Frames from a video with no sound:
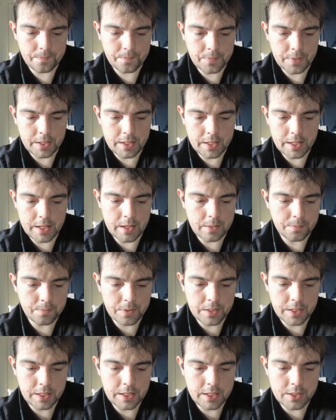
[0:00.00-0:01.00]
But yeah,
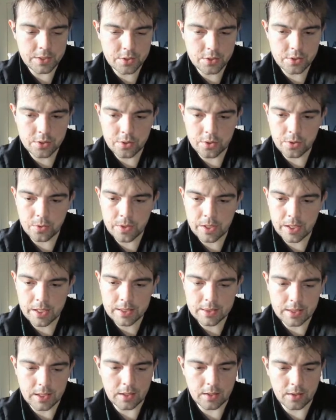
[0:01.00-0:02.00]
please do
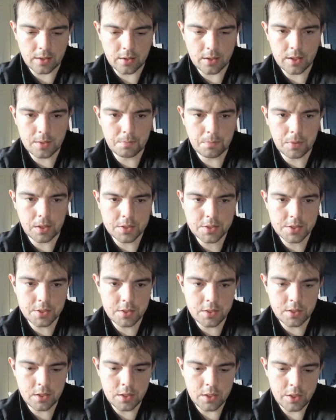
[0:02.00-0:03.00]
hit that like
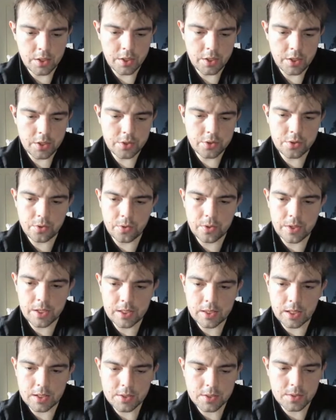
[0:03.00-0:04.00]
button. Do
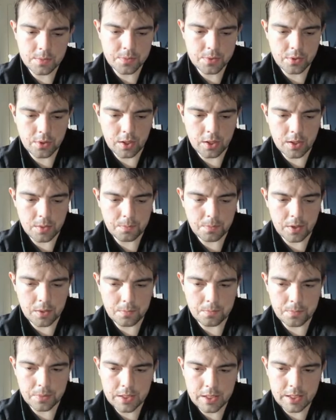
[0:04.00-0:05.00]
hit that subscribe
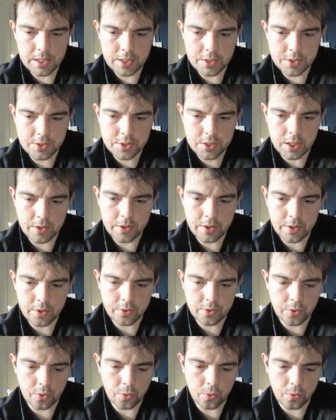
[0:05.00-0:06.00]
button, please. Share it
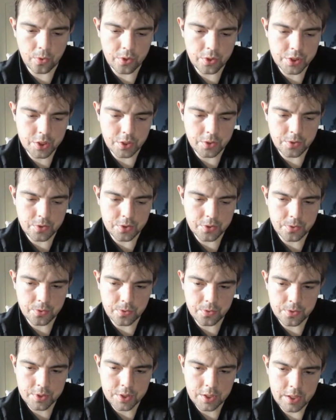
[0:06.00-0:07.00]
on all your
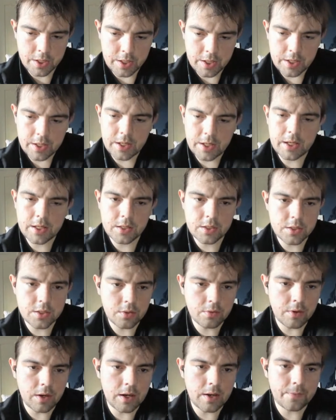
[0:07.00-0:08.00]
socials,
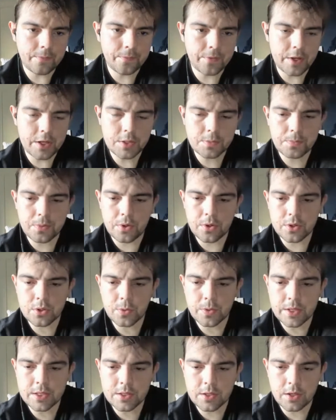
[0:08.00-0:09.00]
Instagram, Facebook,
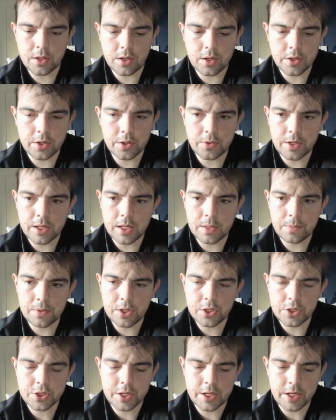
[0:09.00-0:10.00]
Twitter, you name
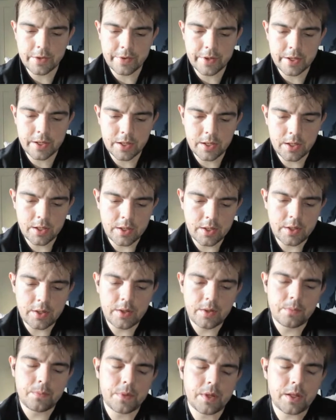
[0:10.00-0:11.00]
it, share it.
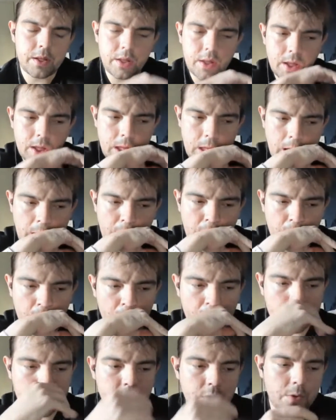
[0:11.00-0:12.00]
But yeah,
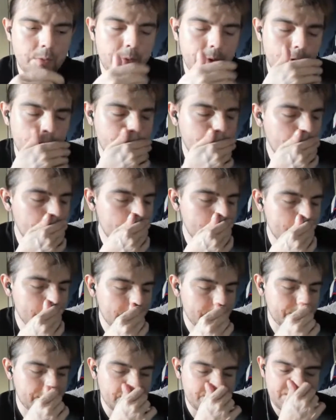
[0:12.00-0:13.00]
I
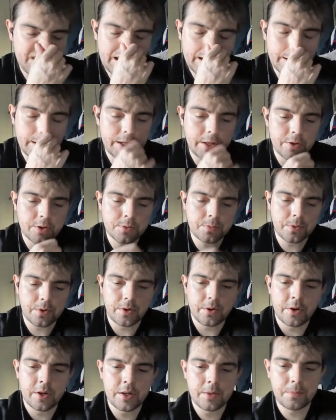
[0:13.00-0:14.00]
apologize for being in the
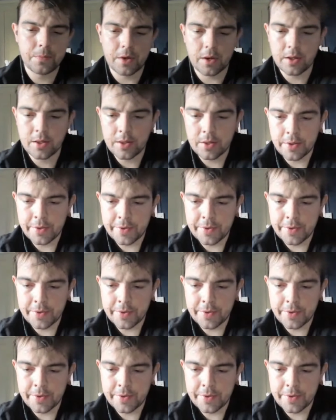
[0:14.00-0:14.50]
hospital early, but